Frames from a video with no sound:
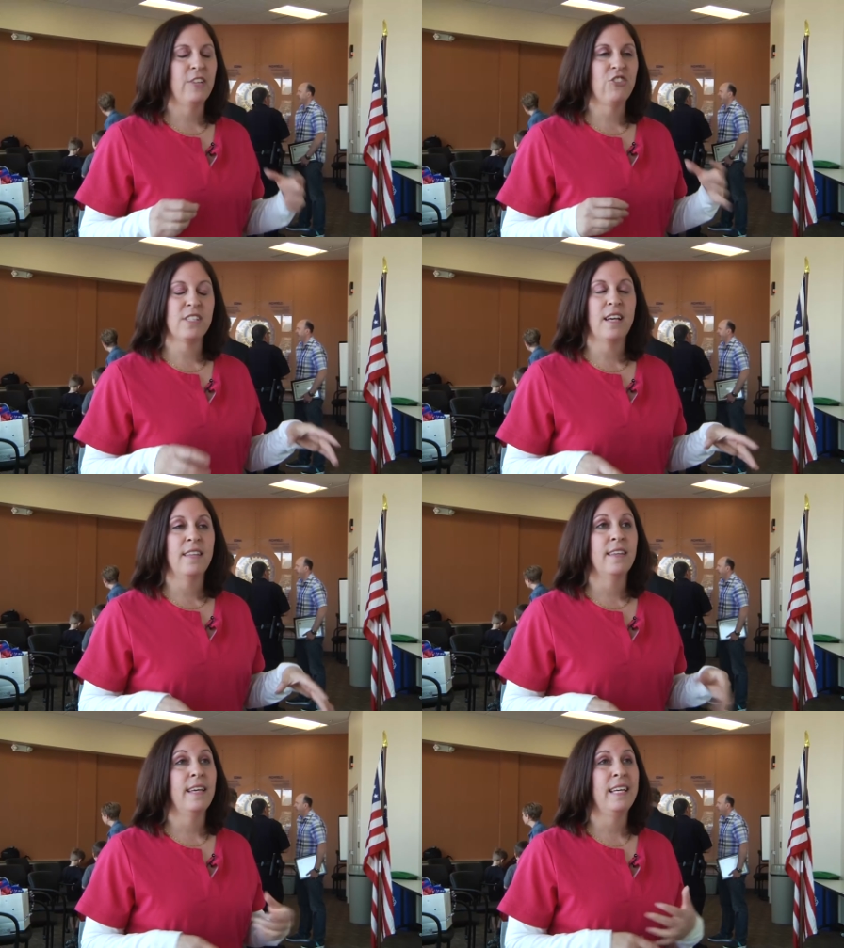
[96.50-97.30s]
had just
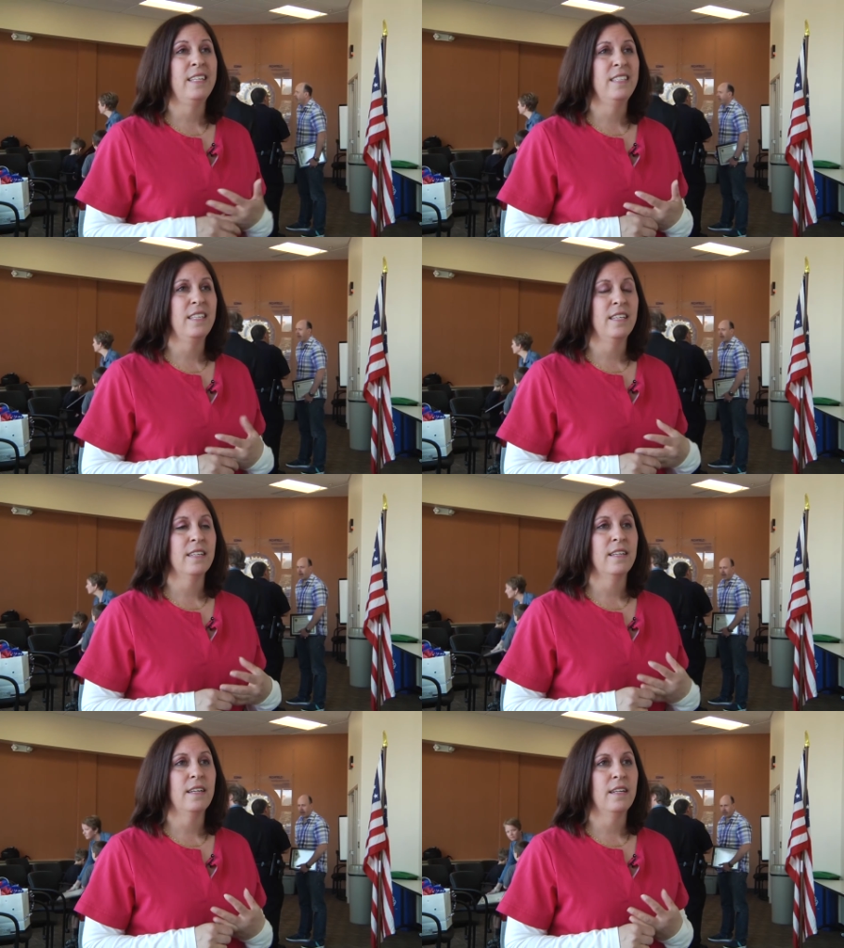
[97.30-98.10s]
gotten the AED,
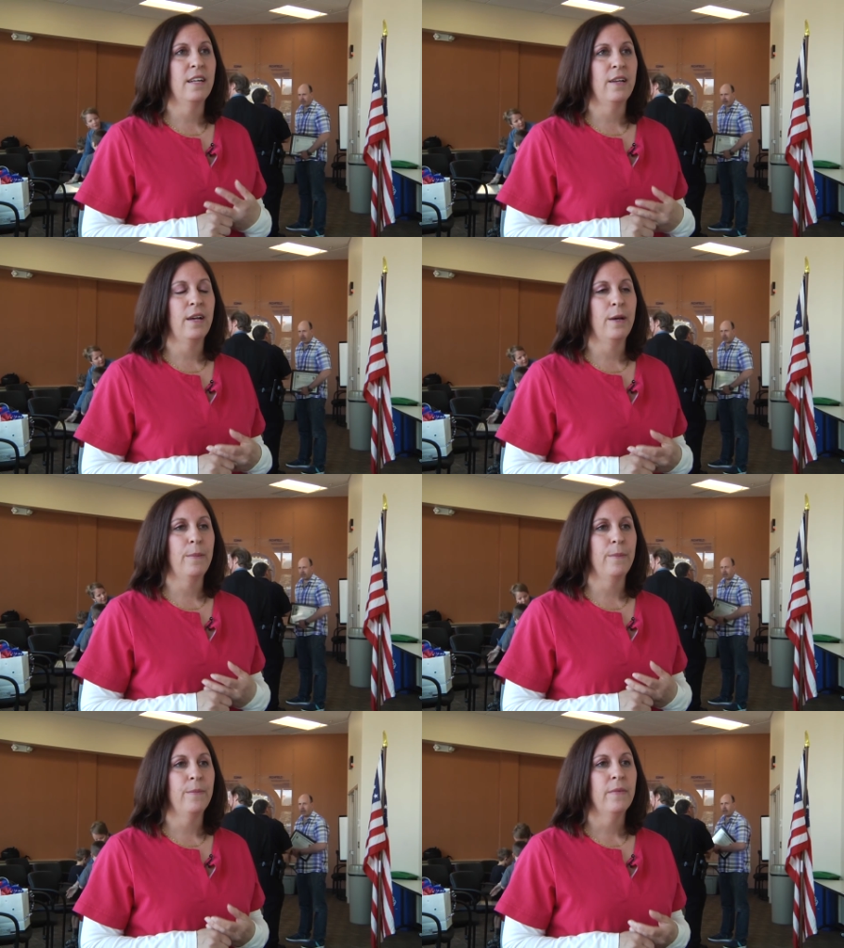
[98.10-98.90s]
and
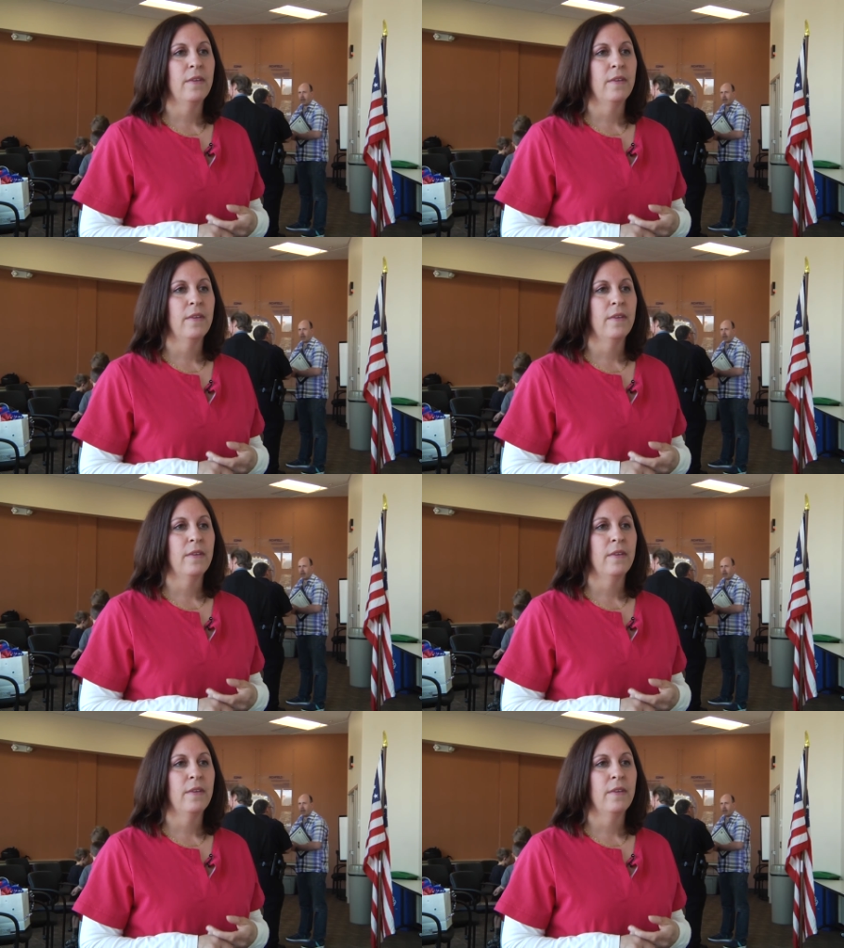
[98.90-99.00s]
um,